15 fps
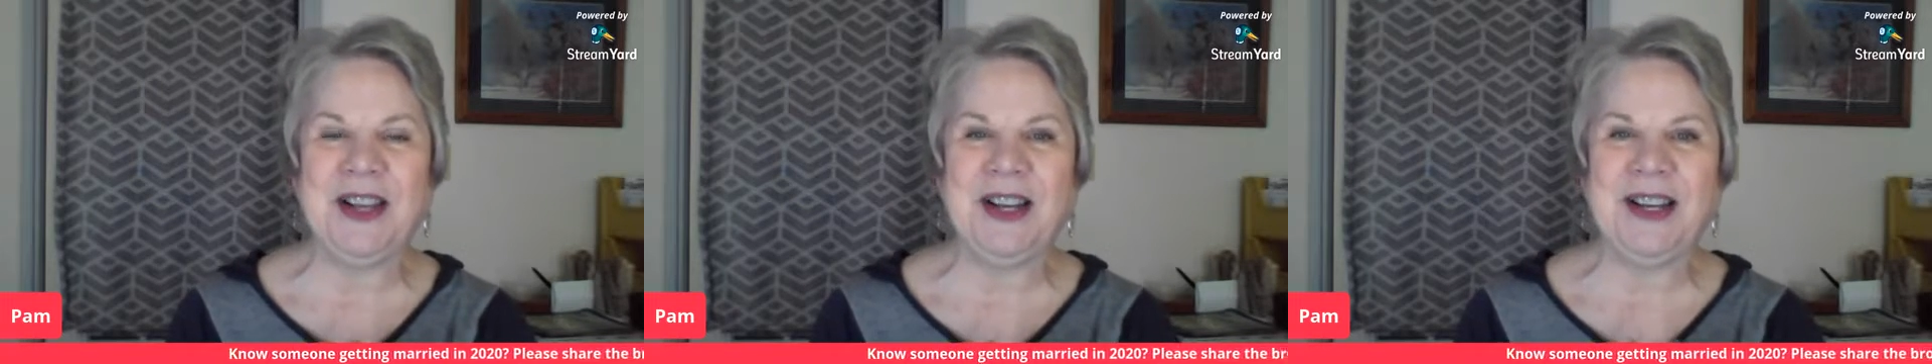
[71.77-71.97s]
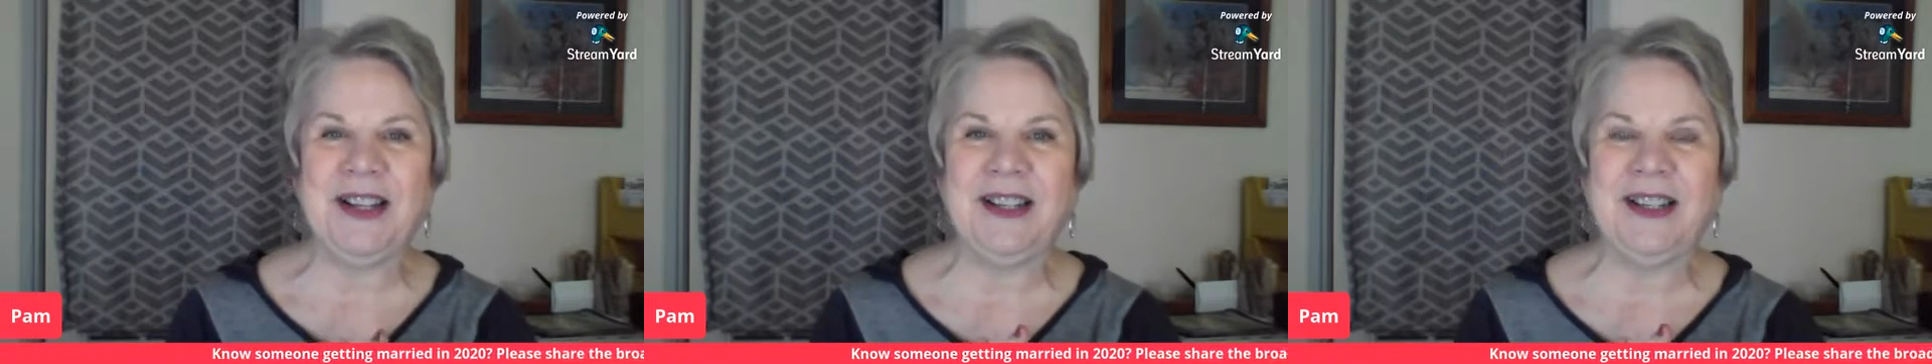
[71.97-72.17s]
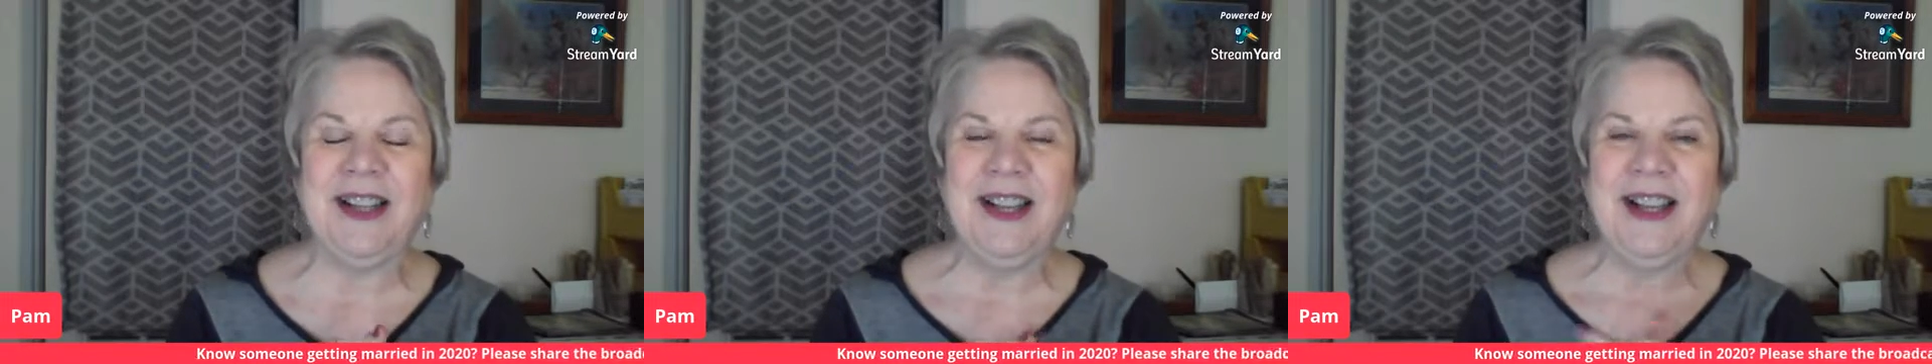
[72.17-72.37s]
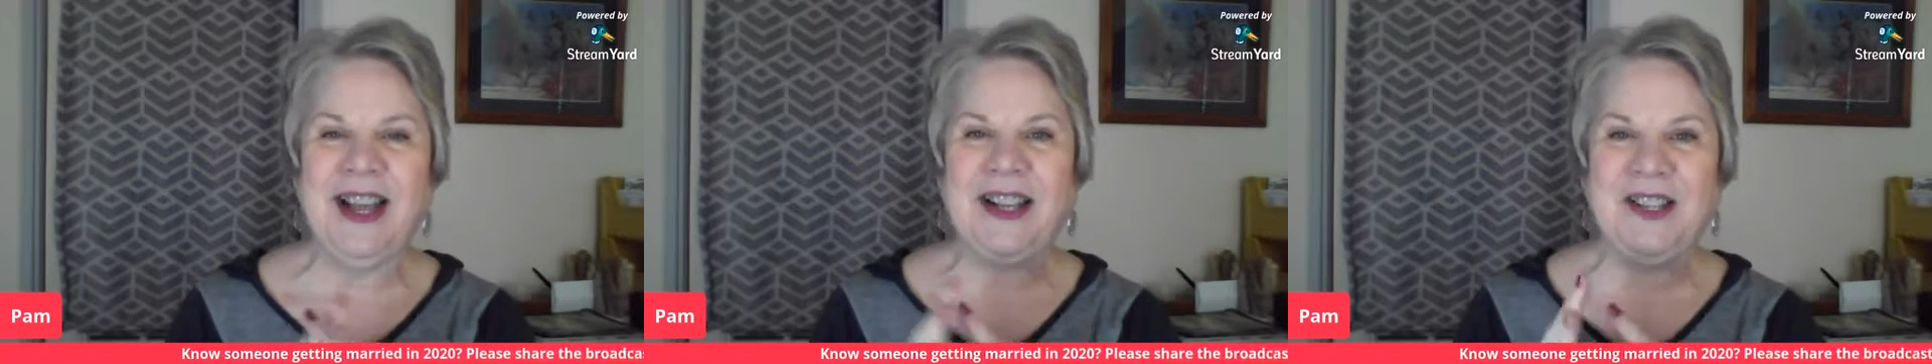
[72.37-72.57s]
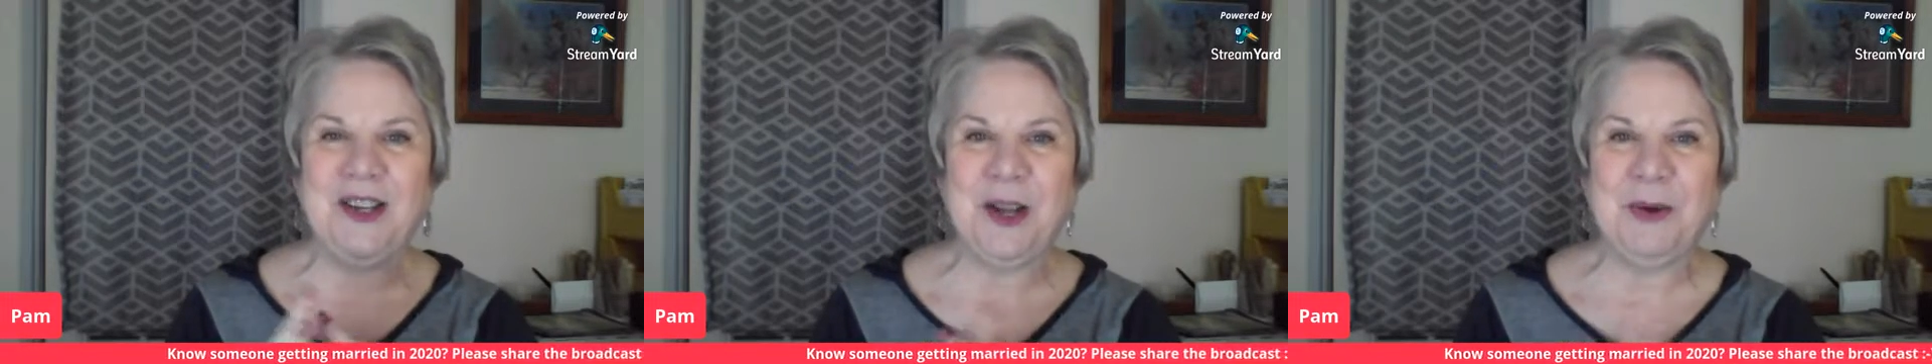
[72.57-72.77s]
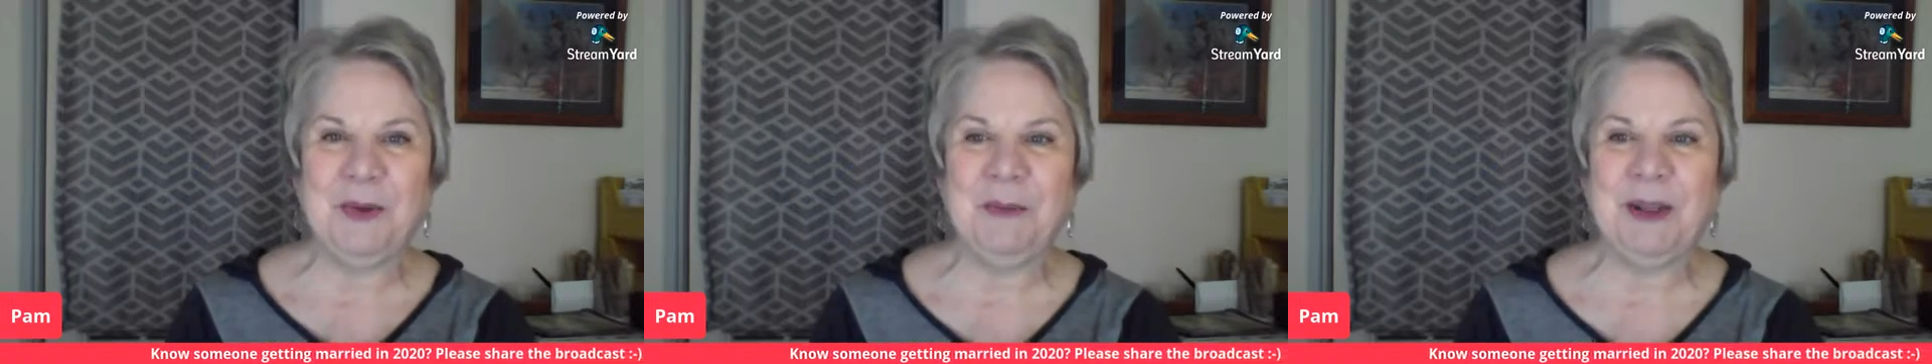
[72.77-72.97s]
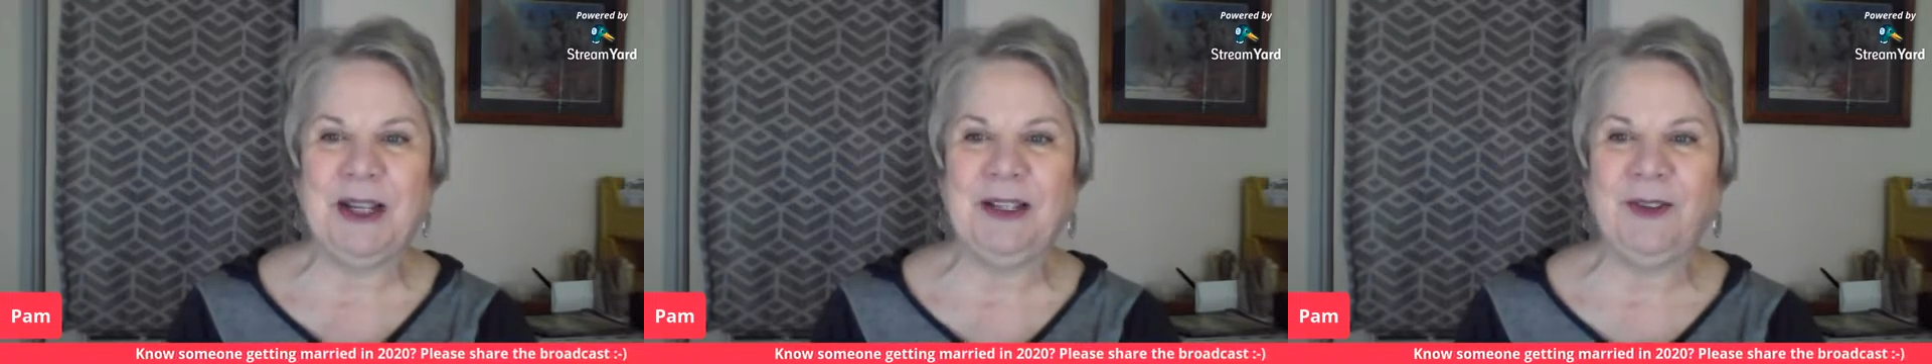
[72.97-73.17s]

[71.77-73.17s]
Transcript: a gentleman.